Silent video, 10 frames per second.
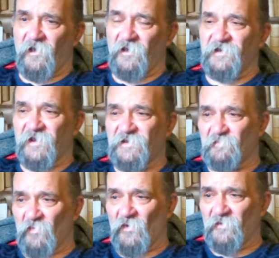and
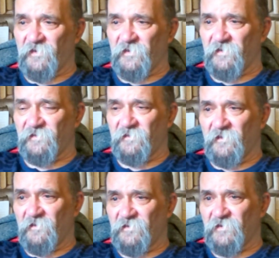exported it
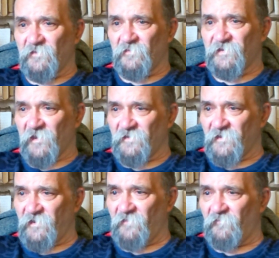to
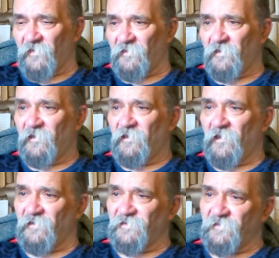Scandinavia
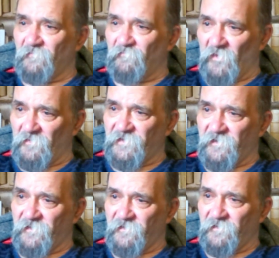and to the
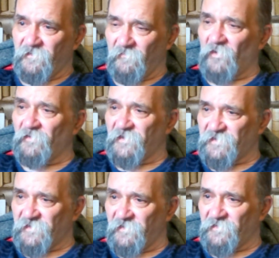Baltic
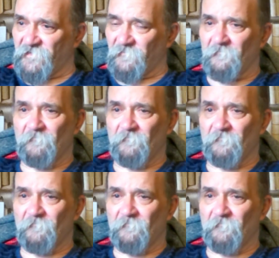states.